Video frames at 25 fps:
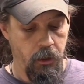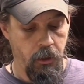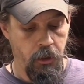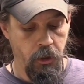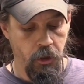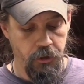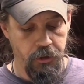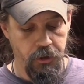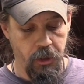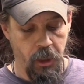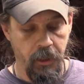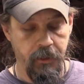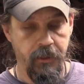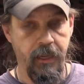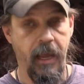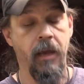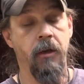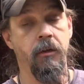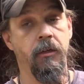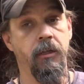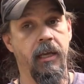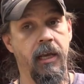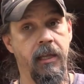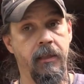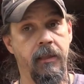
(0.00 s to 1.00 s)
you'll start
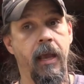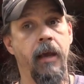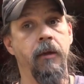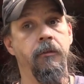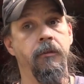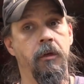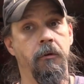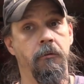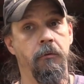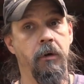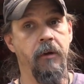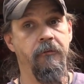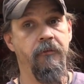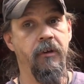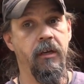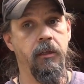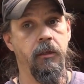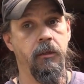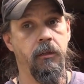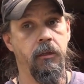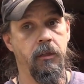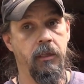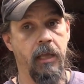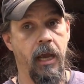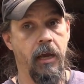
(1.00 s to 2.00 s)
get down to
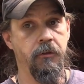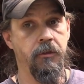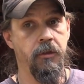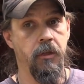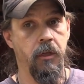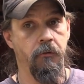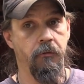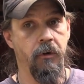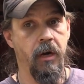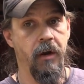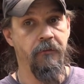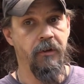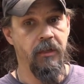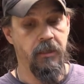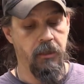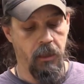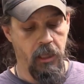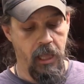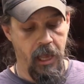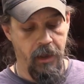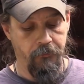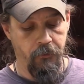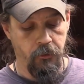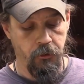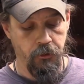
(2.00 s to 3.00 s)
the rivet
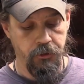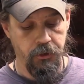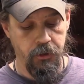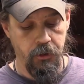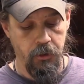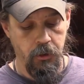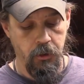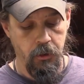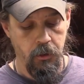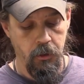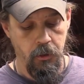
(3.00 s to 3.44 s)
levels.